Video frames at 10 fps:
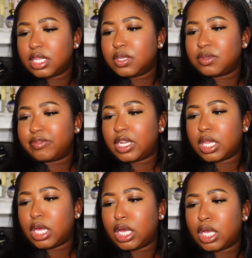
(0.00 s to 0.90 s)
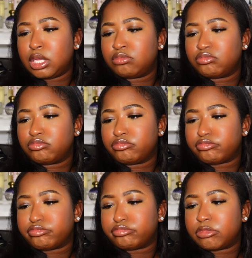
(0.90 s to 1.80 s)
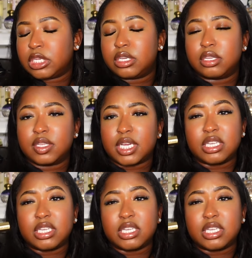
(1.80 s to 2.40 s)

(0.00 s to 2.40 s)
this was vanilla. It's like